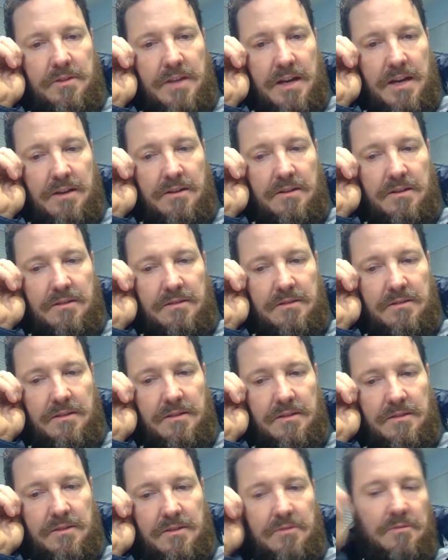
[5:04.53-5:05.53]

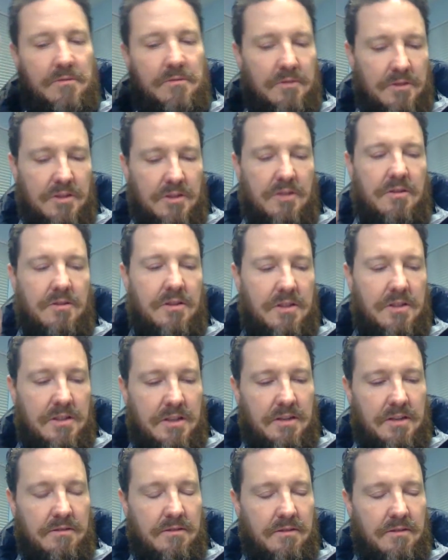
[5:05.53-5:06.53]
that you'll start to
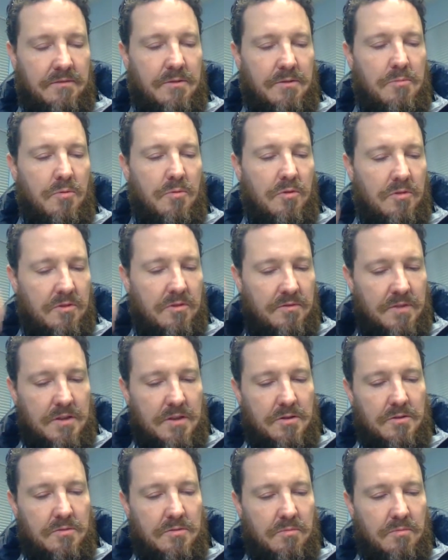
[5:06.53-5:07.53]
see a few more of those
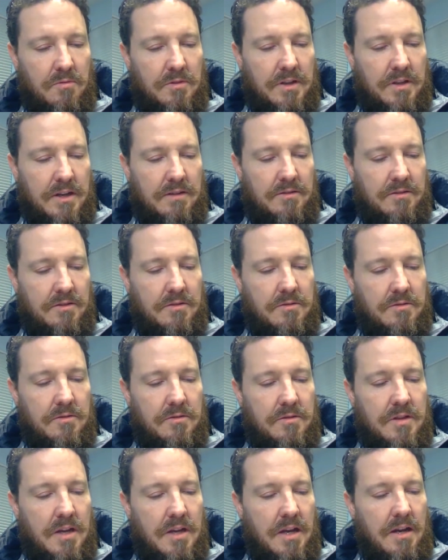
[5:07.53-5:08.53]
features rolling out
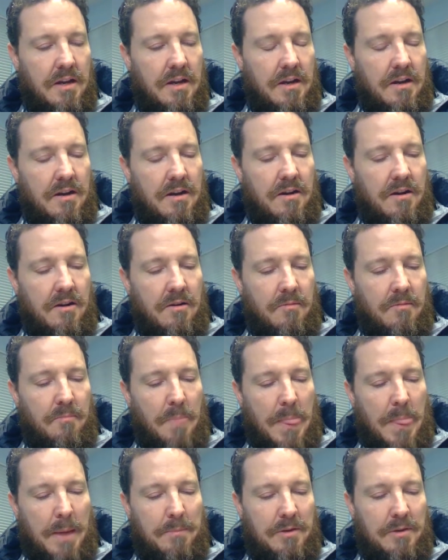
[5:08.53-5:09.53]
soon.
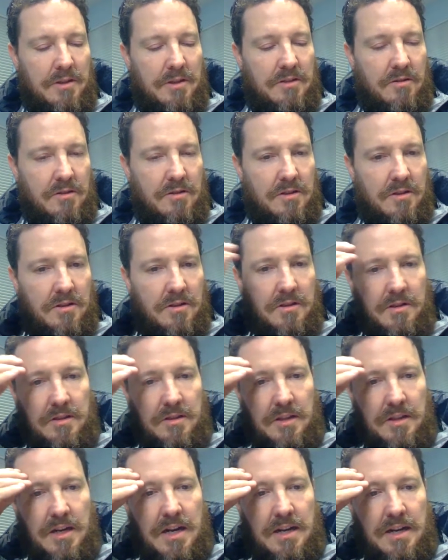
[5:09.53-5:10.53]
I'm going to start talking
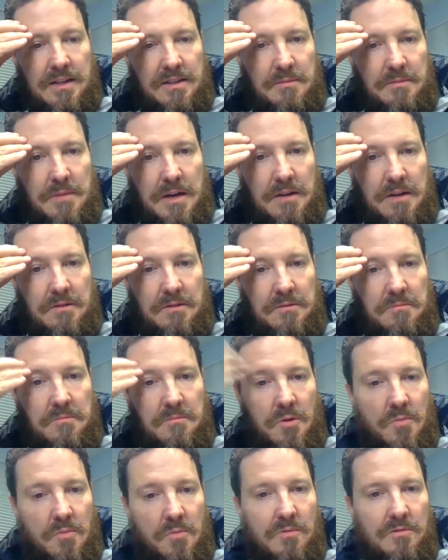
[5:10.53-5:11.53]
to the guys about
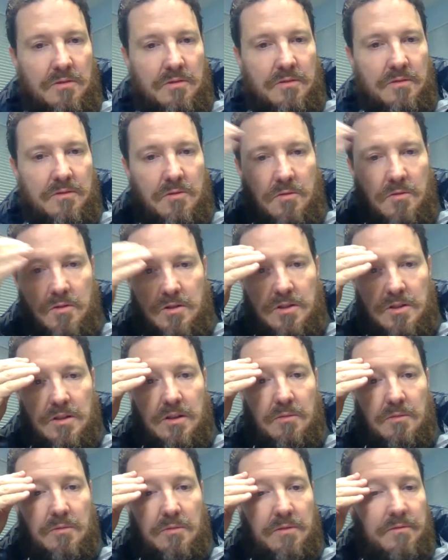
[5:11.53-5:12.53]
mobile. Of course,
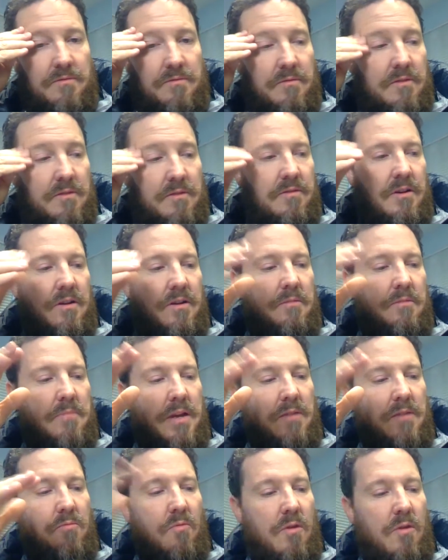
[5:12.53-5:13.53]
we've
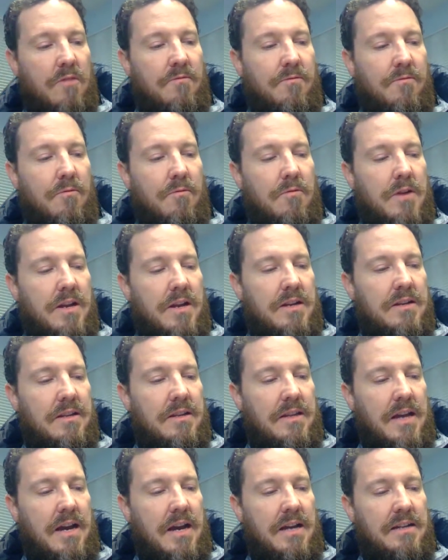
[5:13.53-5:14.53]
made one foray
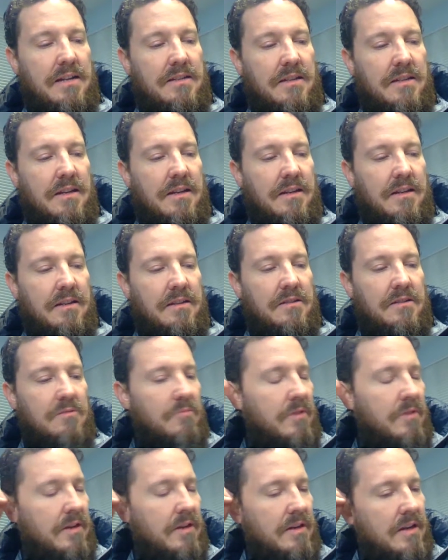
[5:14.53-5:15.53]
into that, and
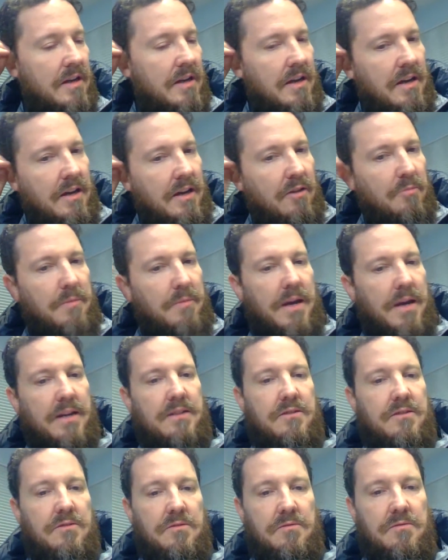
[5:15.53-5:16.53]
we held
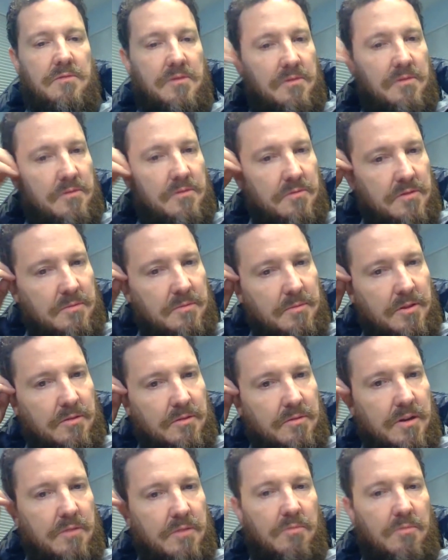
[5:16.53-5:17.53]
back to do some of the
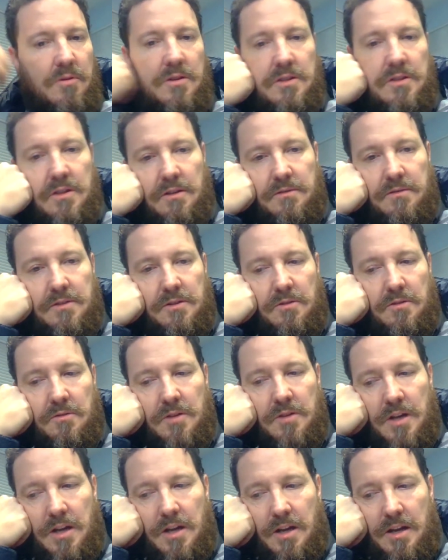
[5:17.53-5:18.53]
creator work stuff.
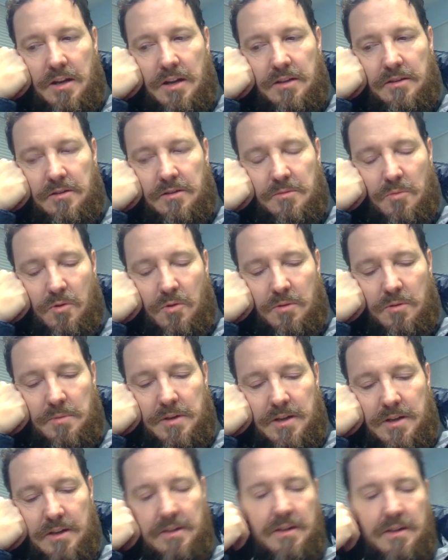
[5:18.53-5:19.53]
So there's more to
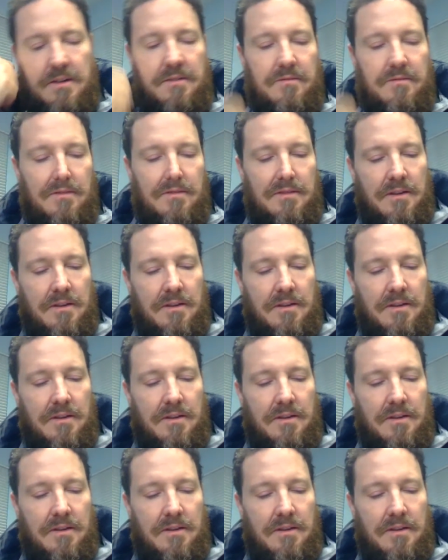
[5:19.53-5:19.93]
be done there.